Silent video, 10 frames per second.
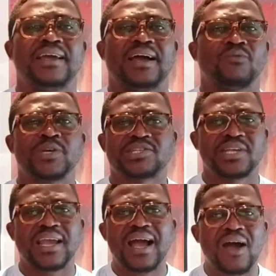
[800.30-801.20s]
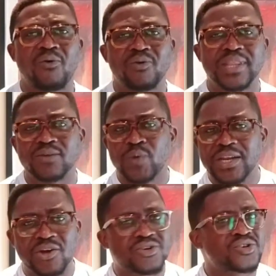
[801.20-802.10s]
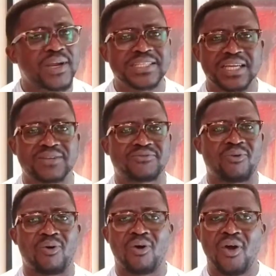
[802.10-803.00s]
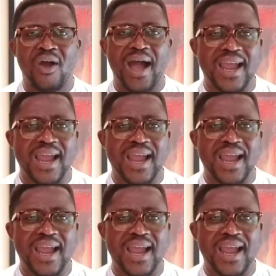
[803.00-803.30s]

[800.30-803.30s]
And we see how that we're not created for